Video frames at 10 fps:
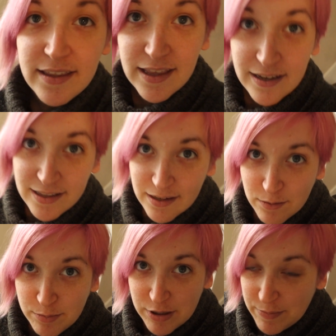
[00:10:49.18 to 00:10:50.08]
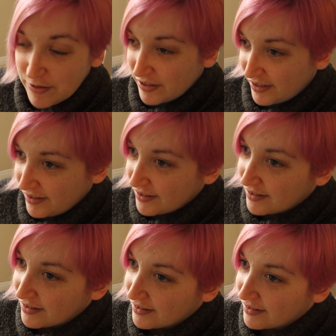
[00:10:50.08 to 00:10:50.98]
think that would be about
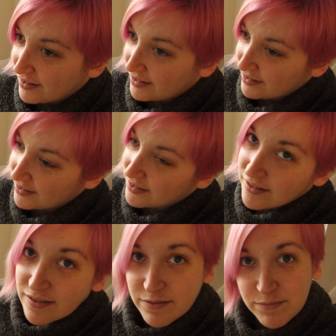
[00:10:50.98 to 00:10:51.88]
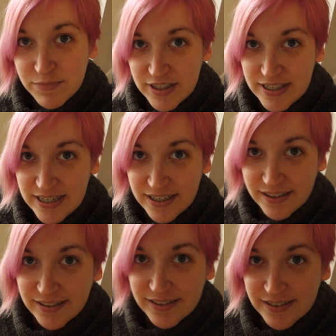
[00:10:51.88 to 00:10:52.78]
it. That's
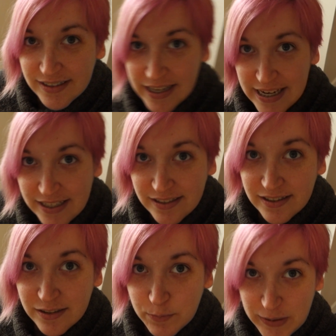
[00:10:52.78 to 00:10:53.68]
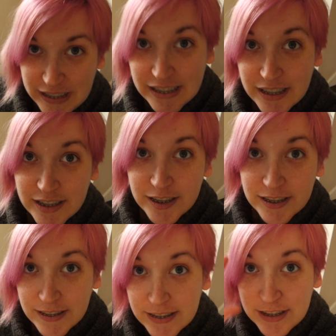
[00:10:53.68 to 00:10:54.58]
Misty and me,
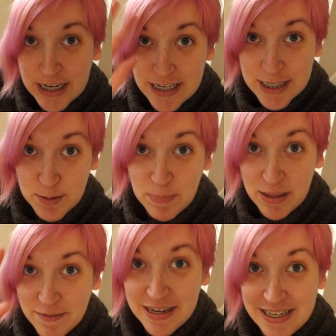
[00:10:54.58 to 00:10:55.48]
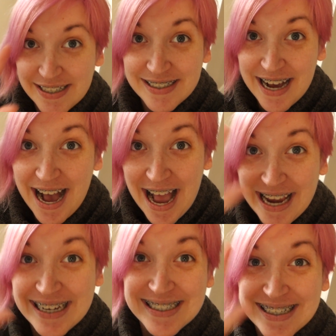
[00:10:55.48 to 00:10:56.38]
Jess, by the way.
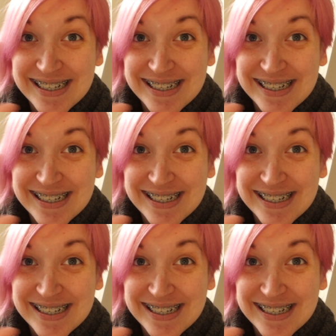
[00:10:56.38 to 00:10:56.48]
Hi,